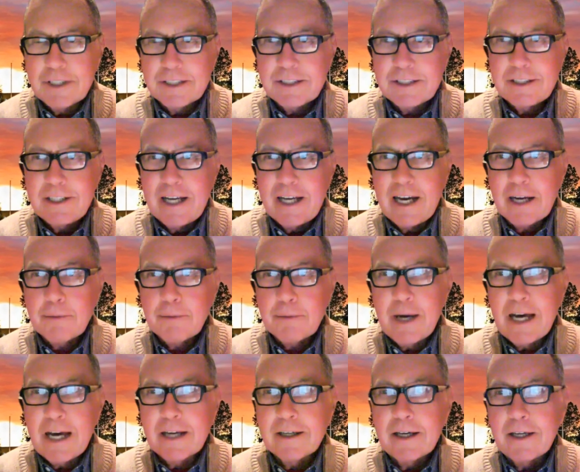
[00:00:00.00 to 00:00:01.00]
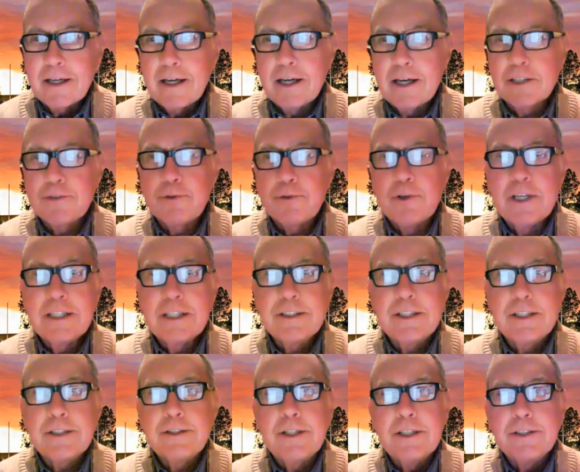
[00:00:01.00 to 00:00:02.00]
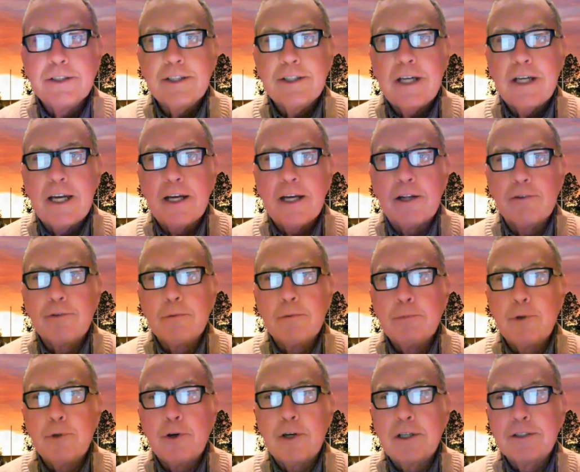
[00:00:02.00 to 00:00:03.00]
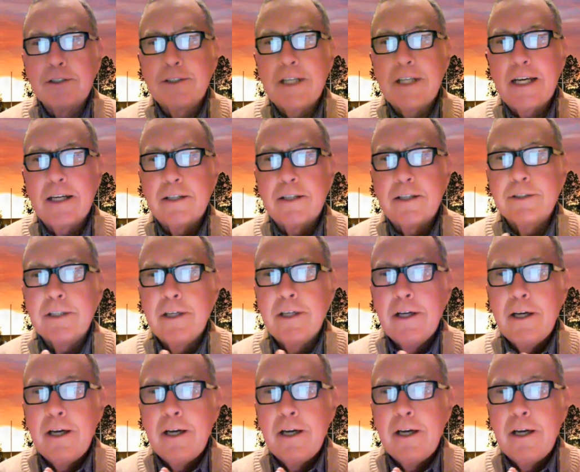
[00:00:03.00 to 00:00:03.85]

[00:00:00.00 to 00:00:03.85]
a stack pack, I guess, for an existing sail from Doyle Sails.